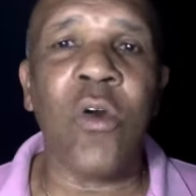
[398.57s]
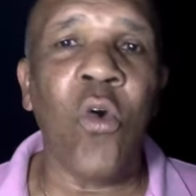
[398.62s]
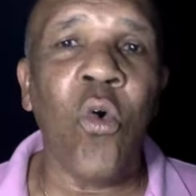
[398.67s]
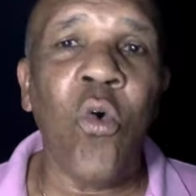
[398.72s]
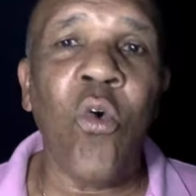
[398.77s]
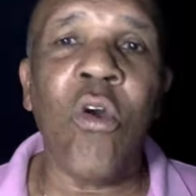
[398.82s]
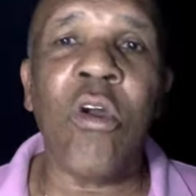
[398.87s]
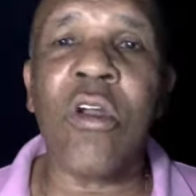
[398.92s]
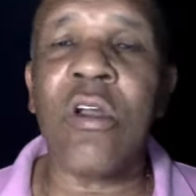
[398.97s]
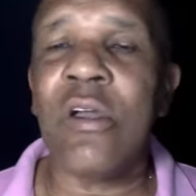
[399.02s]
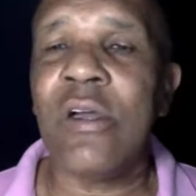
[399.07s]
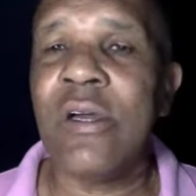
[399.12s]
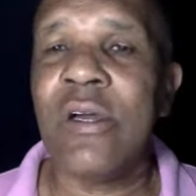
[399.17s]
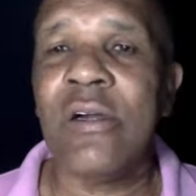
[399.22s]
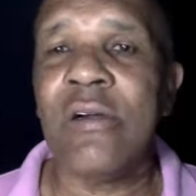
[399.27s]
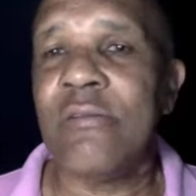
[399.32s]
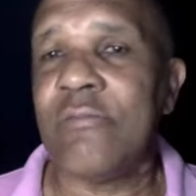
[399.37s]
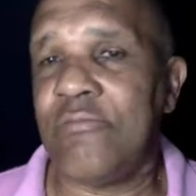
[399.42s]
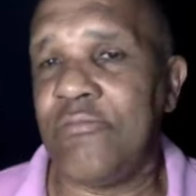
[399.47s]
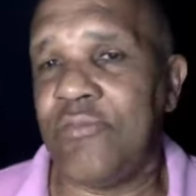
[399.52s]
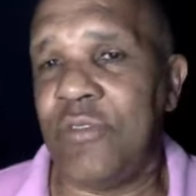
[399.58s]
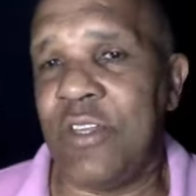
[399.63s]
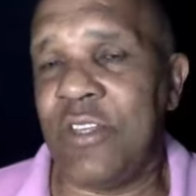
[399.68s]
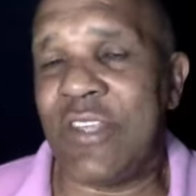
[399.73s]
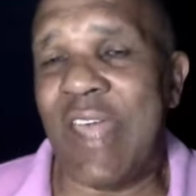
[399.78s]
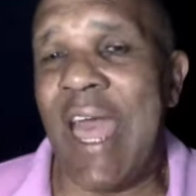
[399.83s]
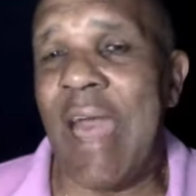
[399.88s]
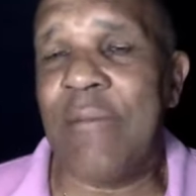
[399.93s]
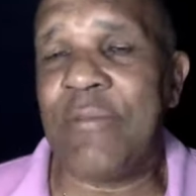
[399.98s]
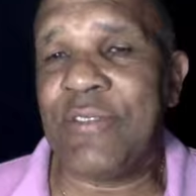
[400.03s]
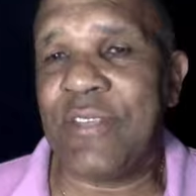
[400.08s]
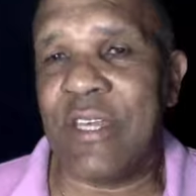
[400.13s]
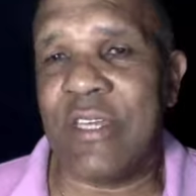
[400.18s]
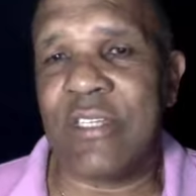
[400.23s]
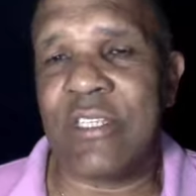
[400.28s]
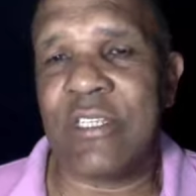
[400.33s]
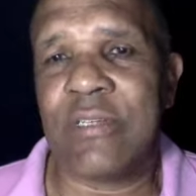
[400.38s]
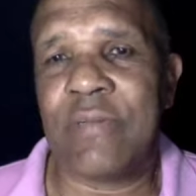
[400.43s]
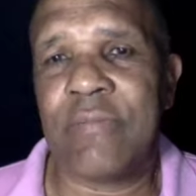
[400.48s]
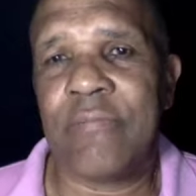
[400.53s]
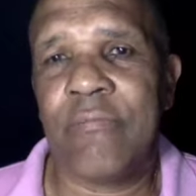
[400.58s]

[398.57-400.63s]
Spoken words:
or is absent?